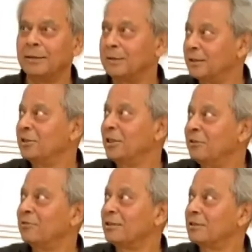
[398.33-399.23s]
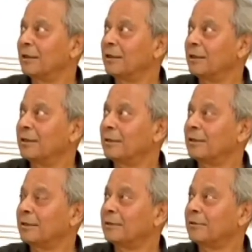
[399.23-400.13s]
It's interesting,
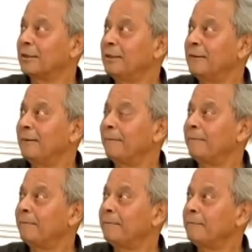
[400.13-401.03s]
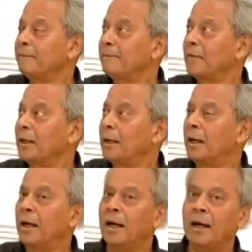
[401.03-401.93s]
right?
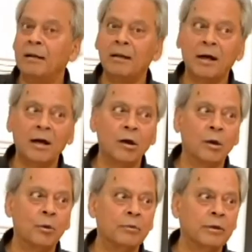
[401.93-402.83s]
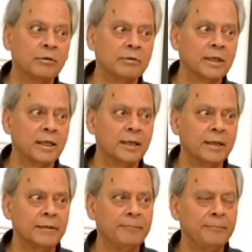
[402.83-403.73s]
And now when you
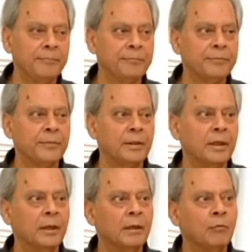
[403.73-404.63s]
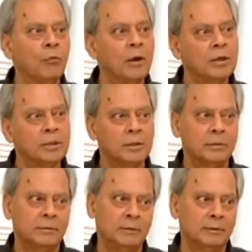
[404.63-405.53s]
say
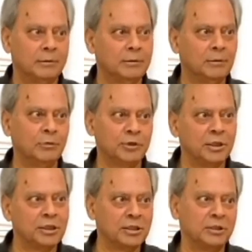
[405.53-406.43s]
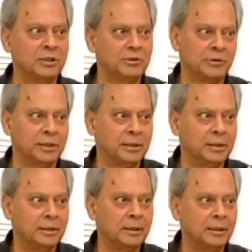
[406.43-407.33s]
water, ocean is in the
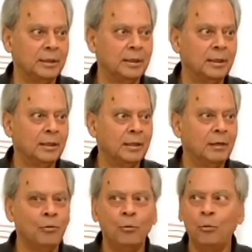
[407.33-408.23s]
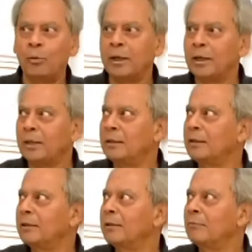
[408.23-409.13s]
tree, where
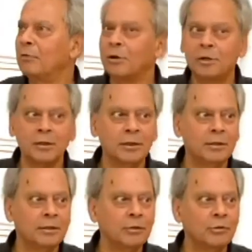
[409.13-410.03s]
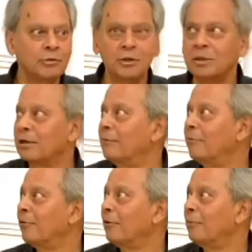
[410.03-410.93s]
did the water in the ocean
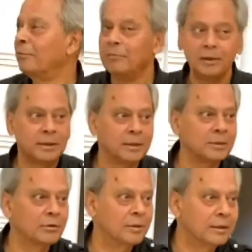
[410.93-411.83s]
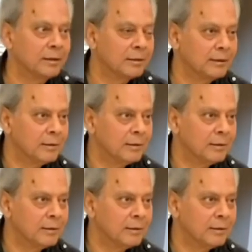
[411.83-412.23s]
come from? Yes, go ahead.